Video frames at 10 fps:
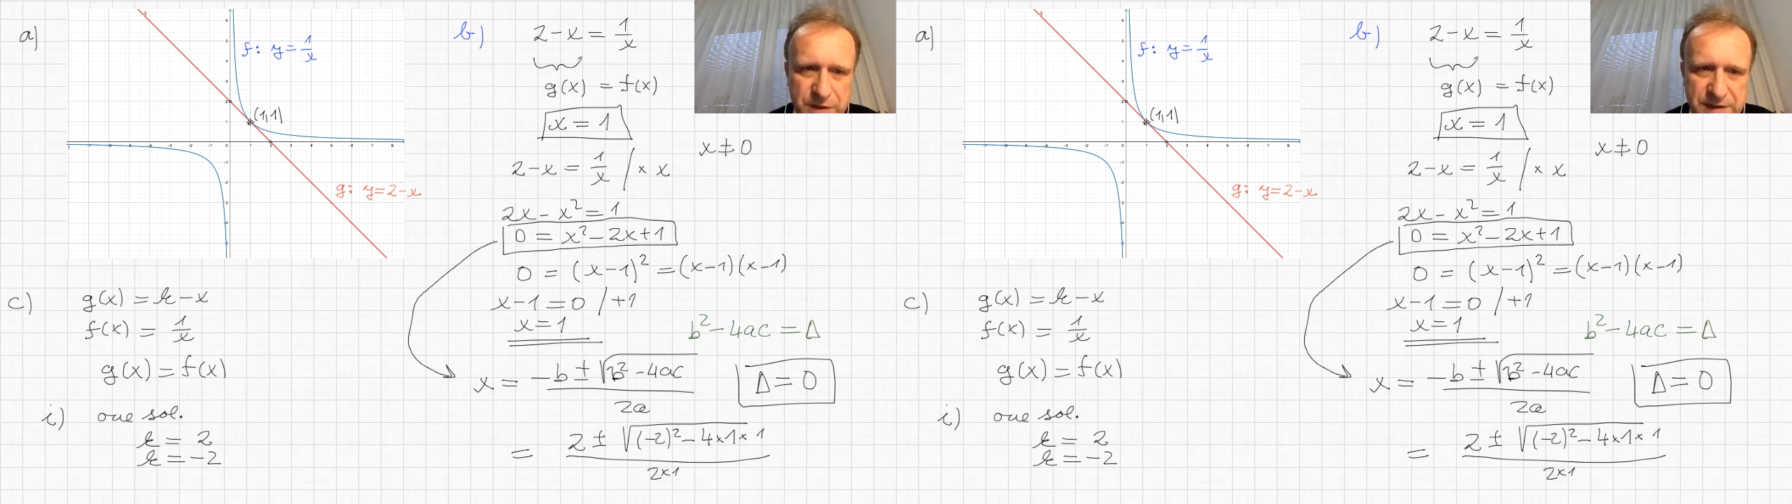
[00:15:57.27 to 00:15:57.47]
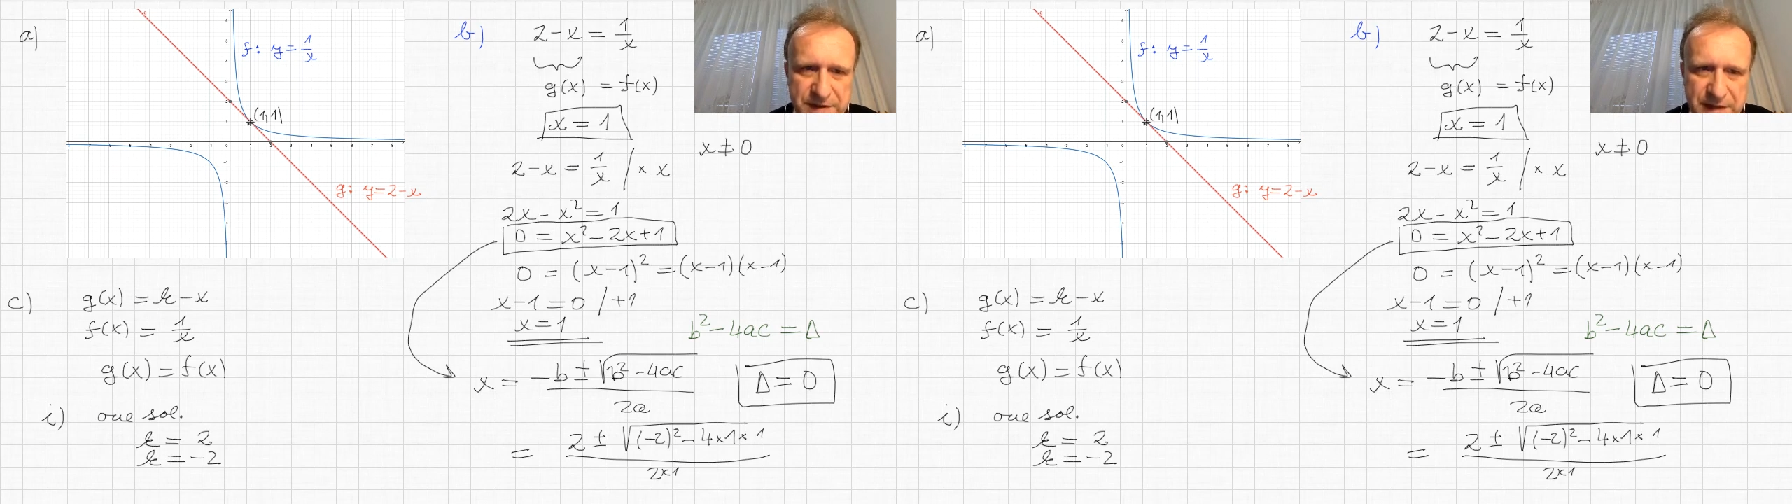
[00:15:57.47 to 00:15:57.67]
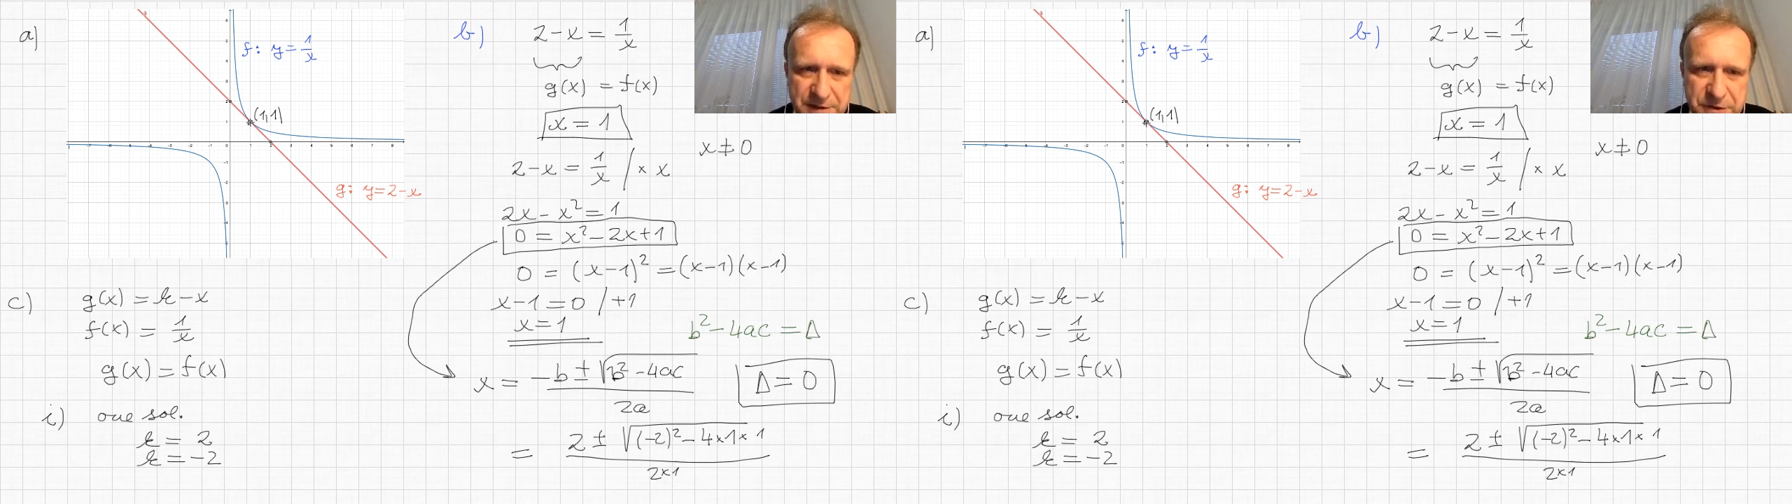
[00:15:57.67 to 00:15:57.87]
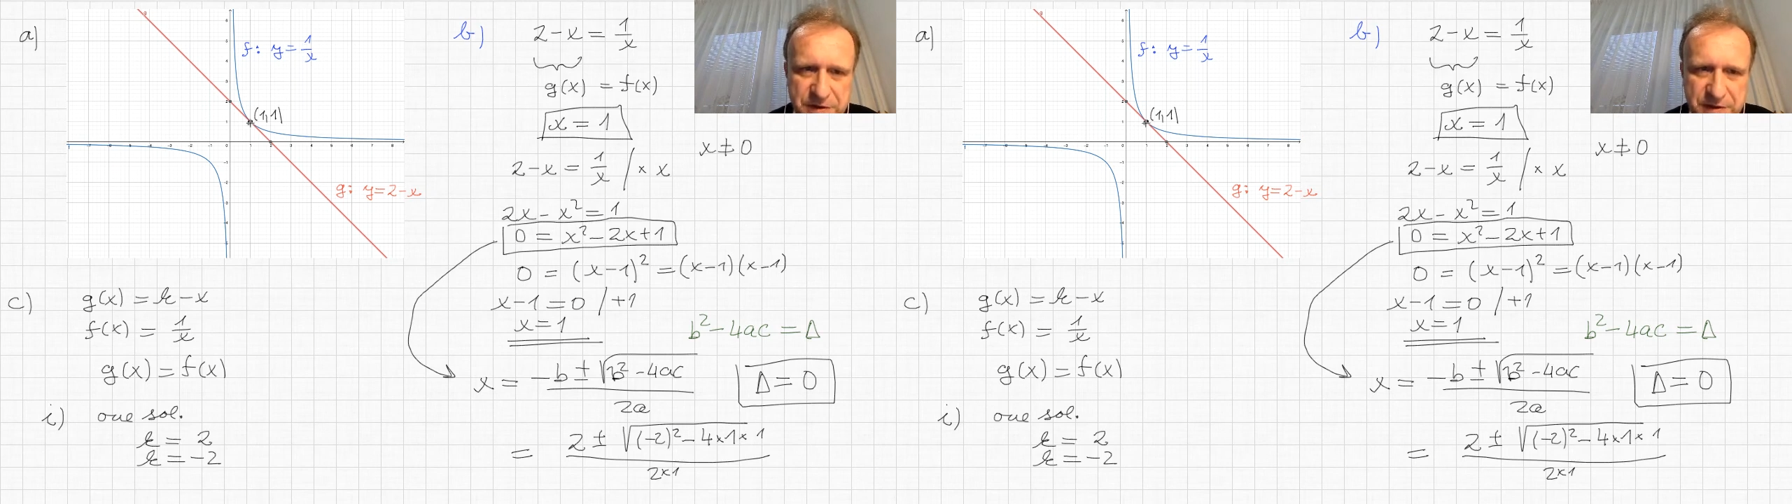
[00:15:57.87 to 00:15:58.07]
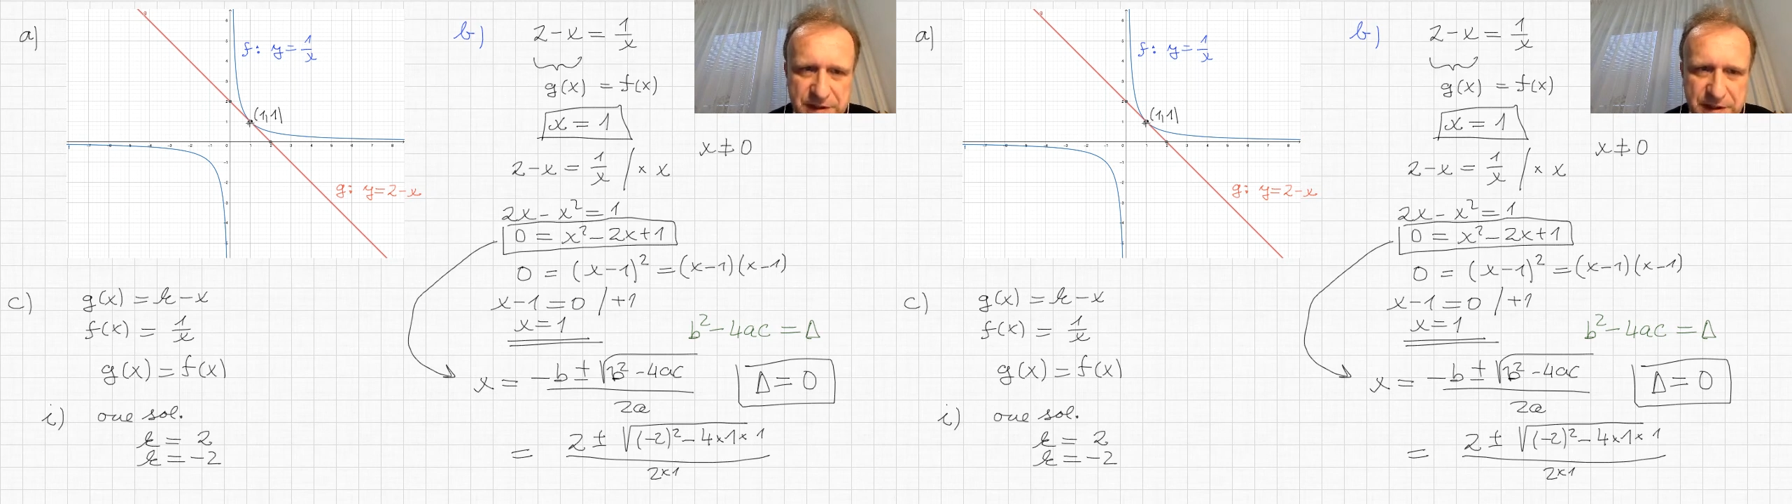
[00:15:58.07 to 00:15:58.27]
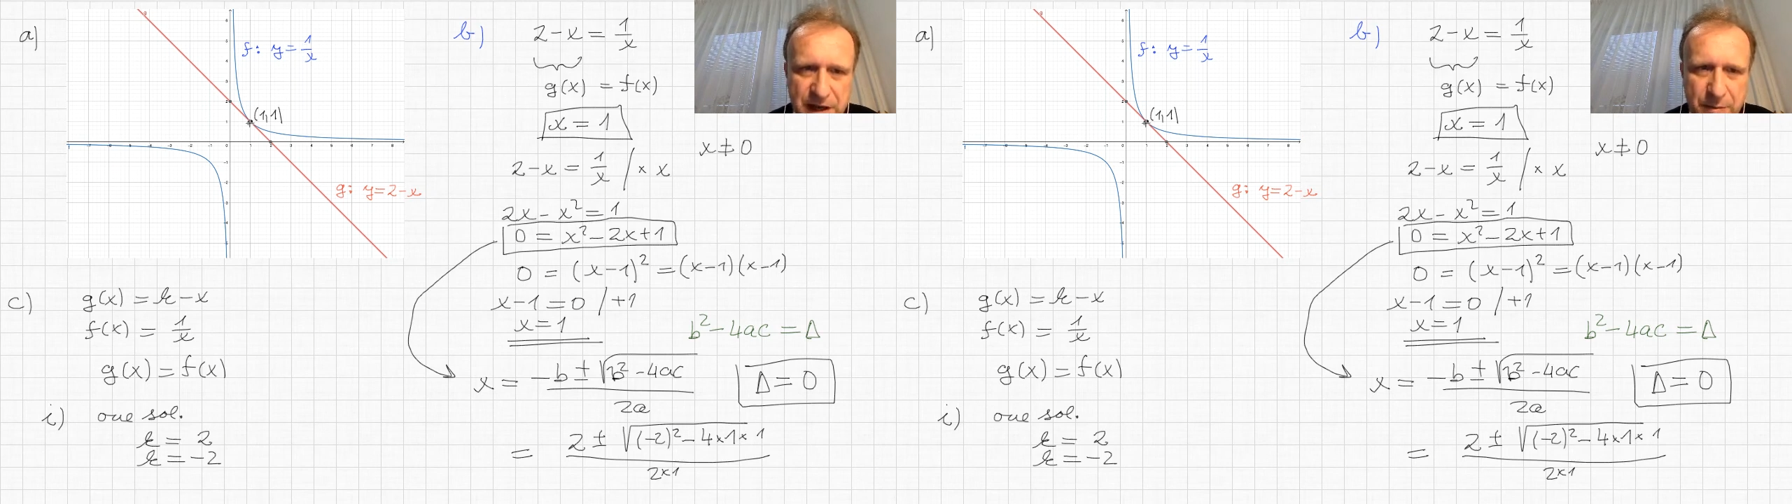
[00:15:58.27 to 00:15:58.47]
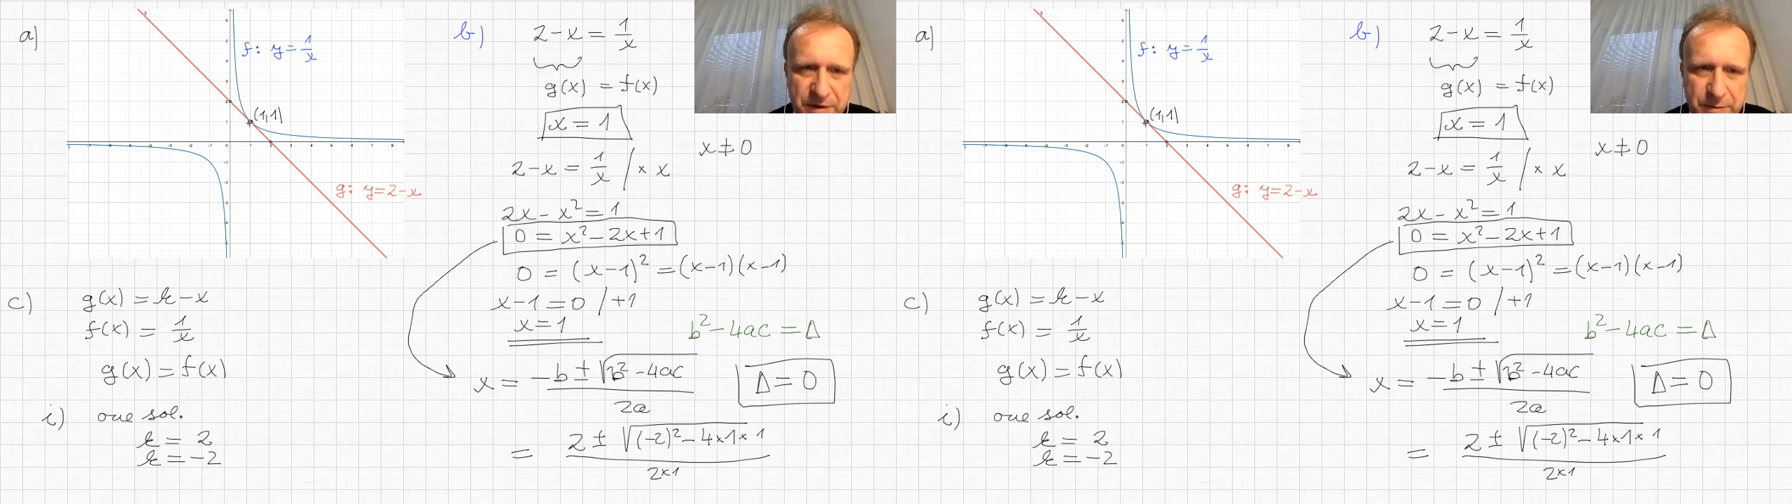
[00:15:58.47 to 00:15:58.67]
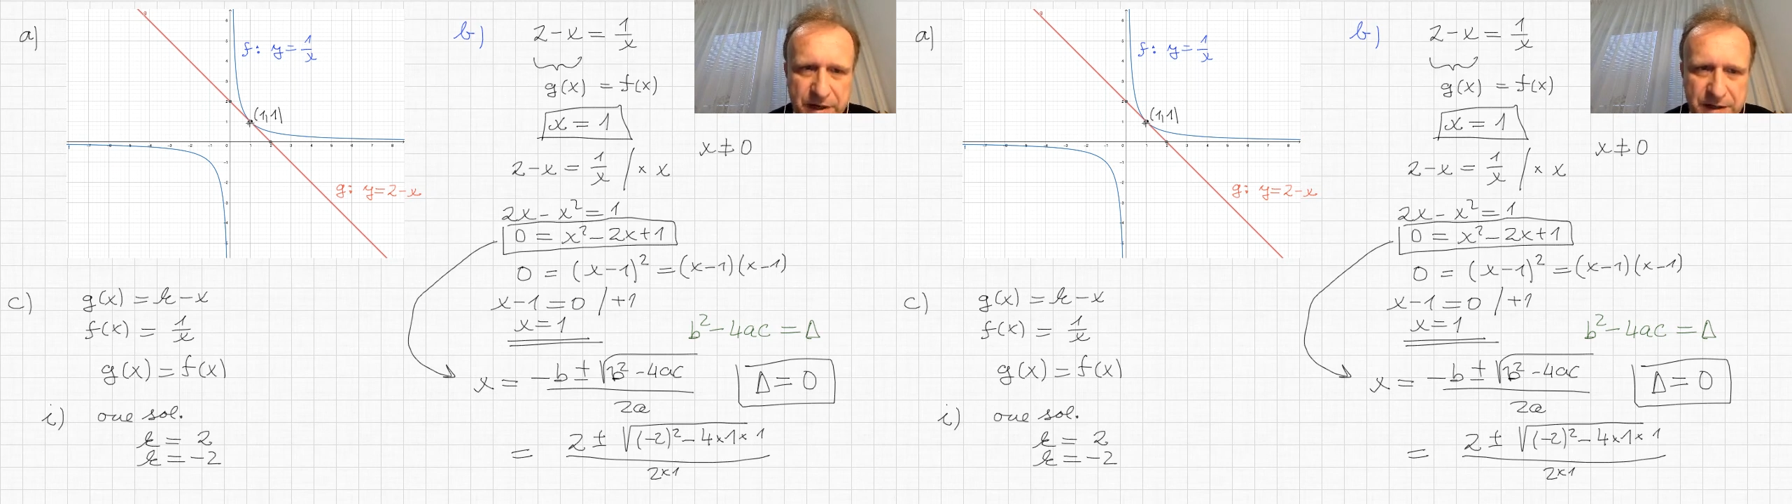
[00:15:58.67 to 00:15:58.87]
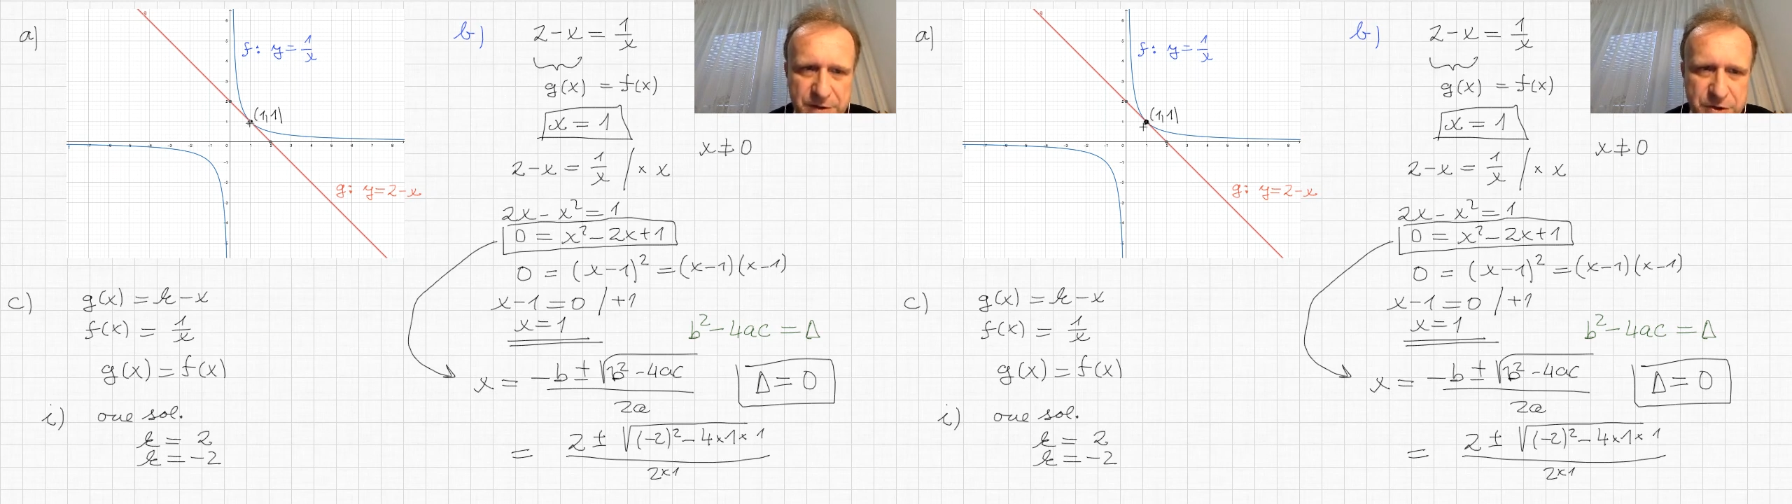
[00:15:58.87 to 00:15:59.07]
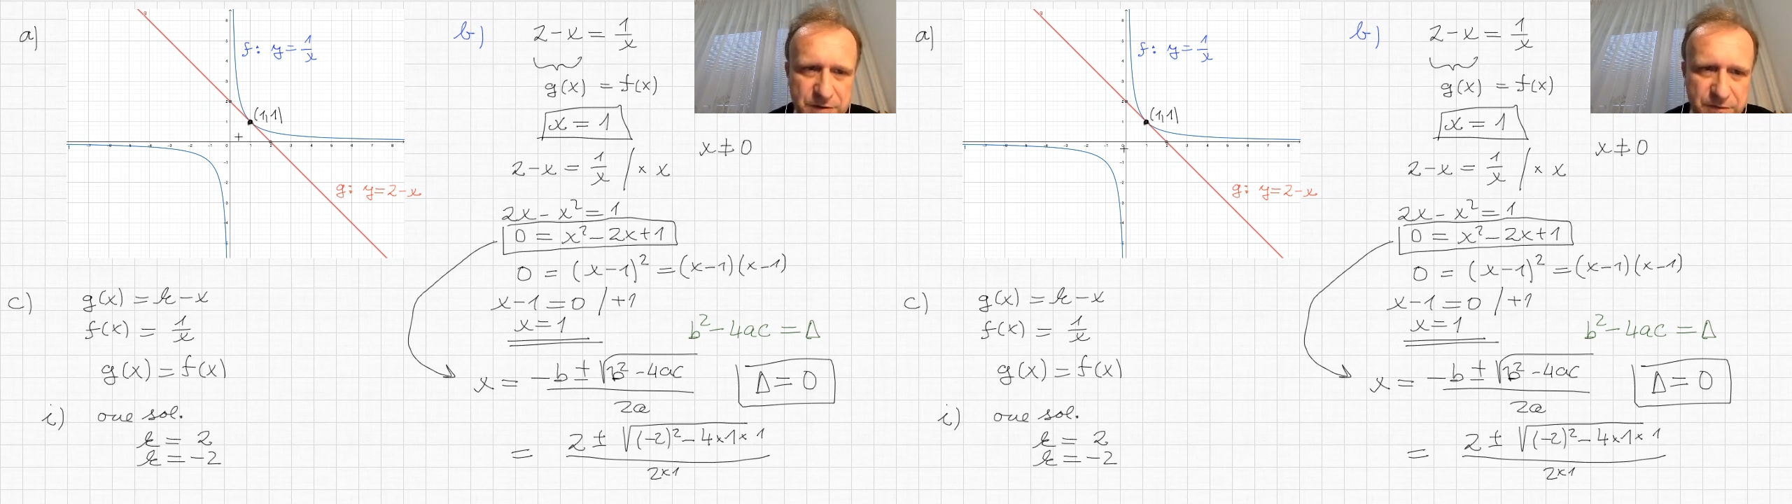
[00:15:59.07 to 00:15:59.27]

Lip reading: it touched the upper branch.